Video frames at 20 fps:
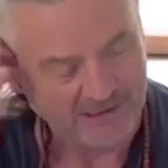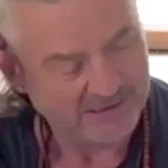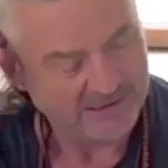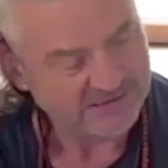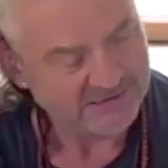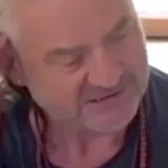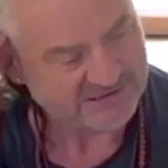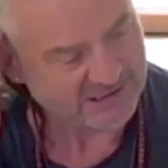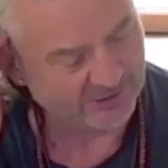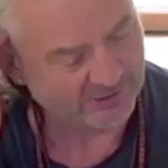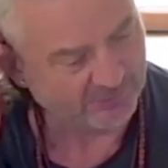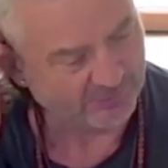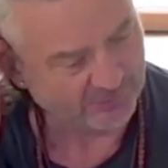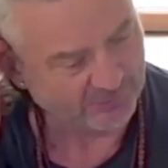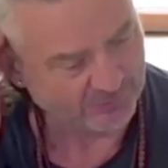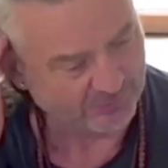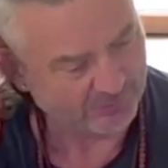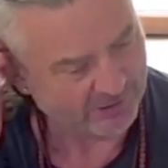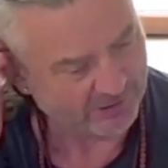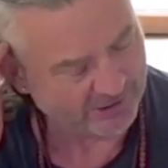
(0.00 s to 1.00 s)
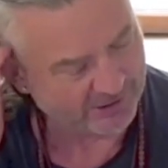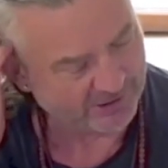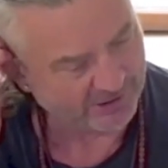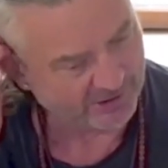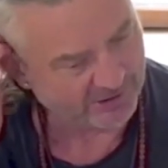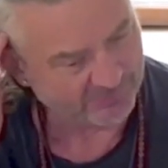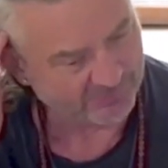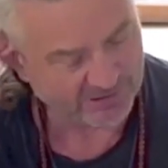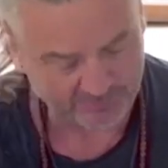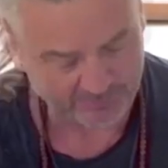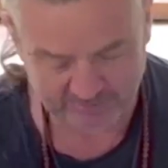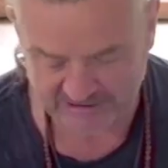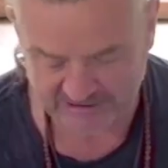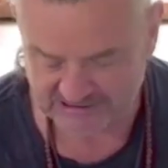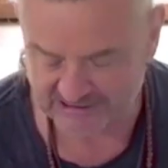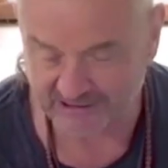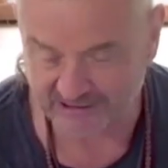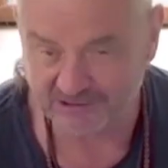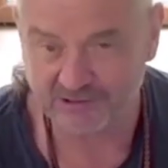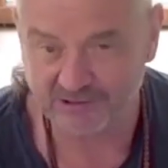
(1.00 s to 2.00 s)
so uh, that being
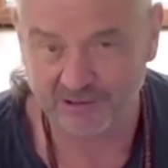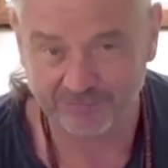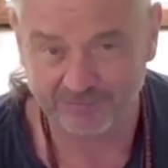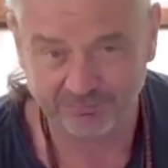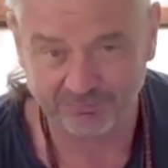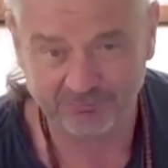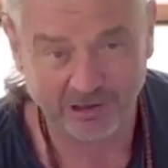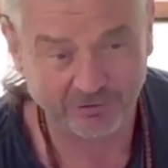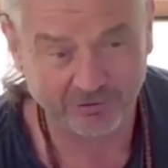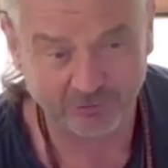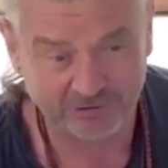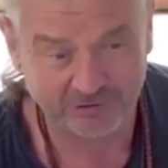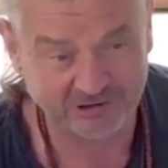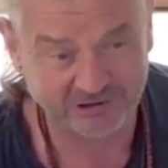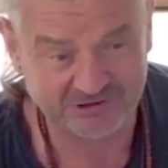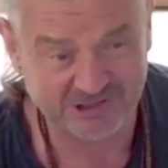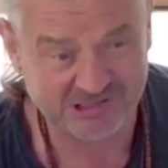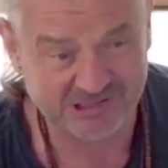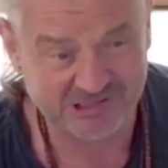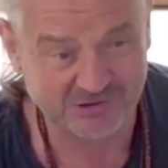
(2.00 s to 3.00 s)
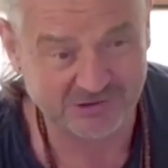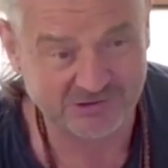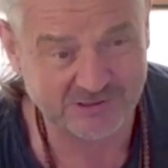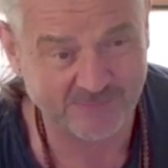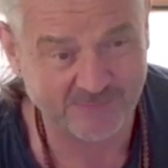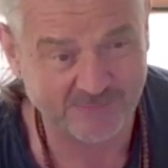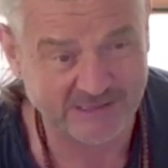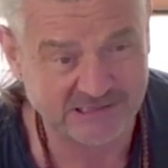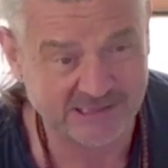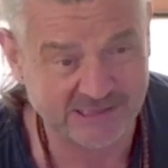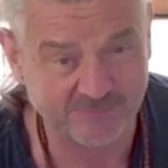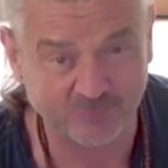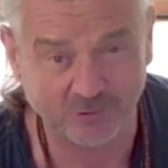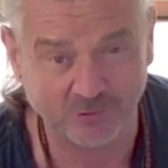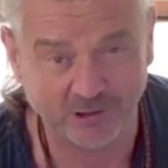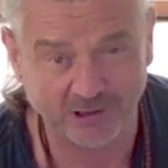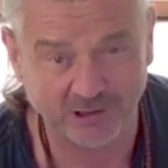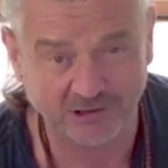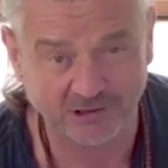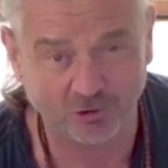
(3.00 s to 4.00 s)
said, I, I, thought I'd just do something simple
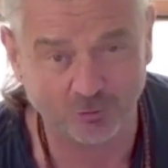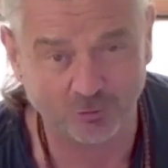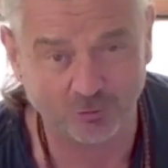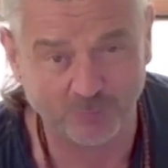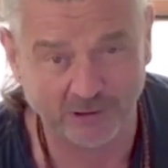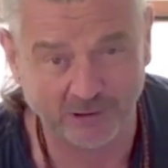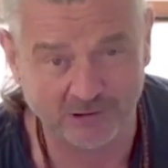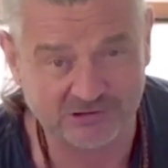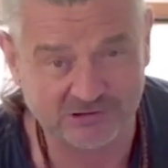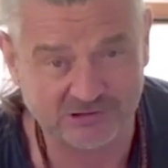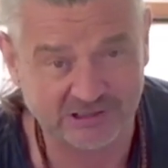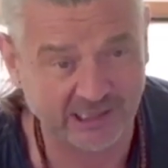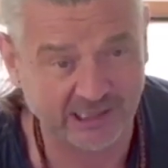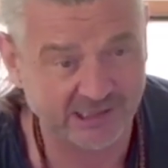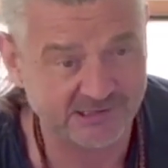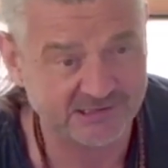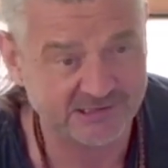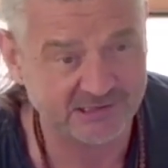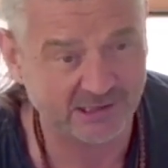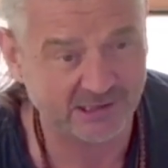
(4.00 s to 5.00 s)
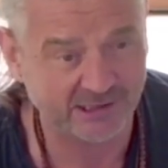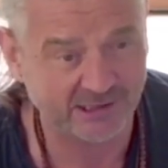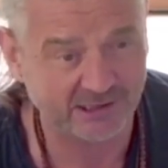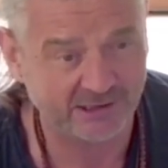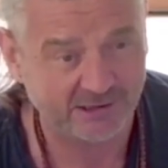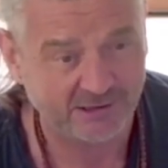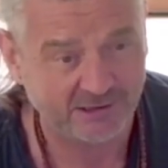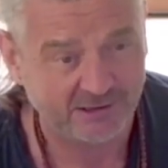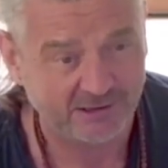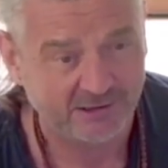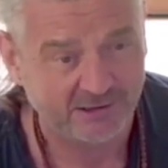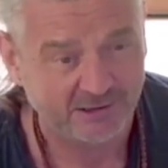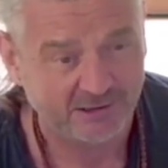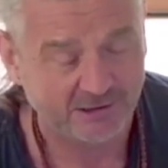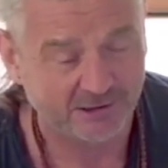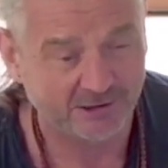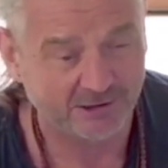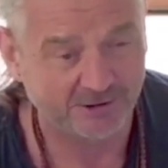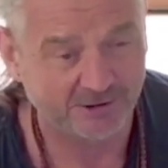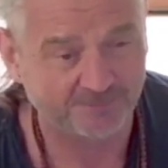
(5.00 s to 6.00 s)
like dog pose again today.
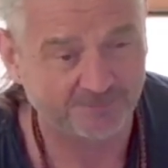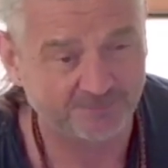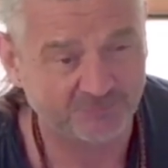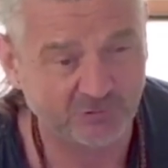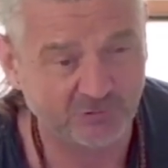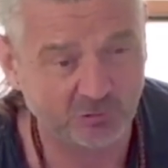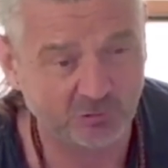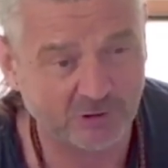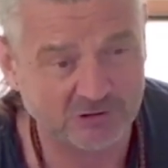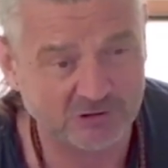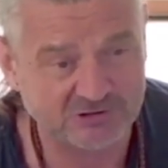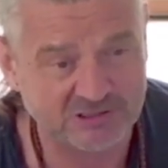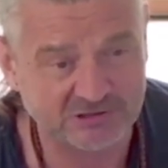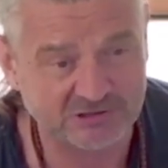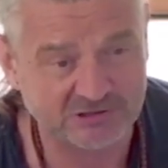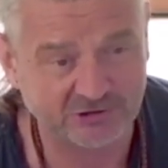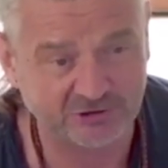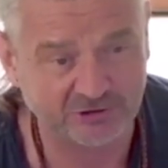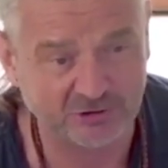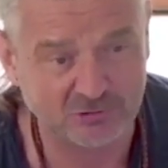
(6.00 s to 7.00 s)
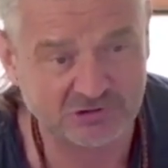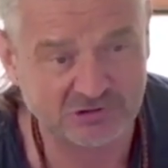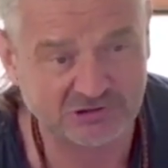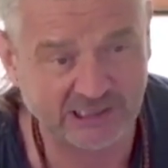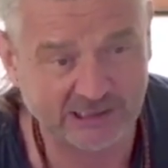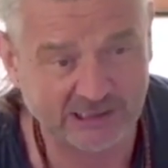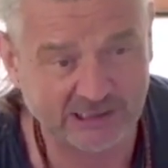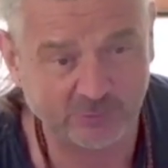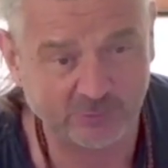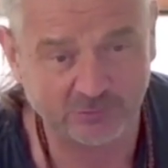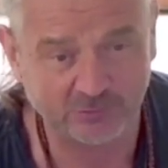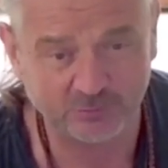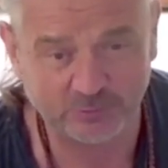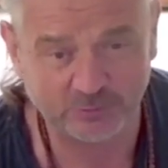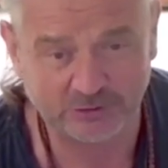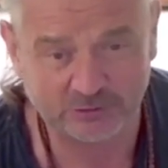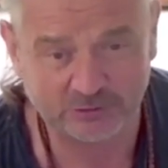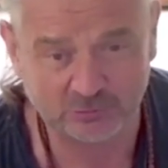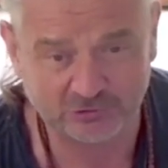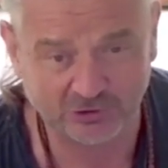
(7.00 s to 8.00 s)
Um, dog pose is a good old staple.
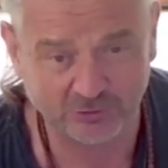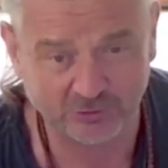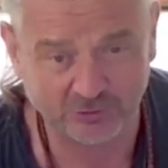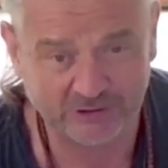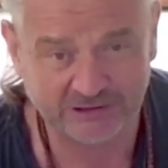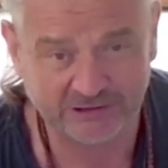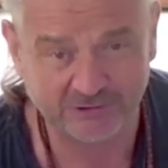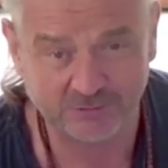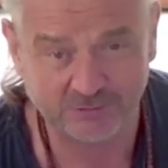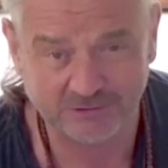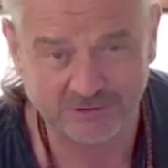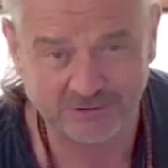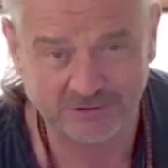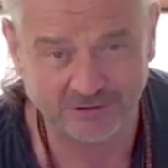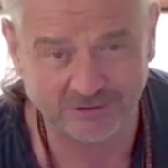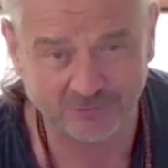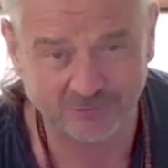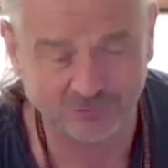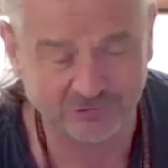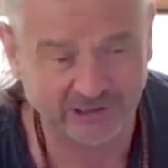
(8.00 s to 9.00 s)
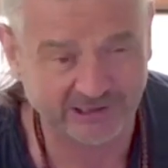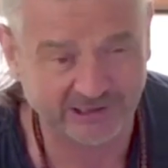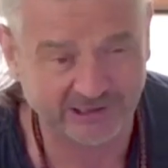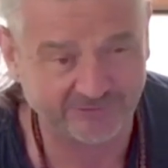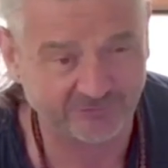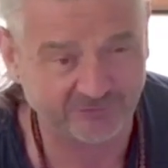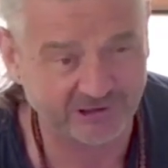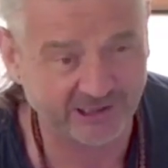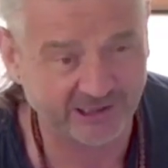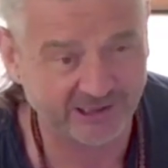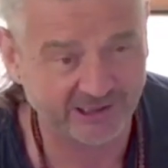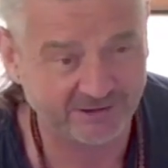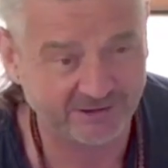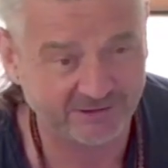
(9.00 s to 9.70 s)
We all do it uh, all day, every day.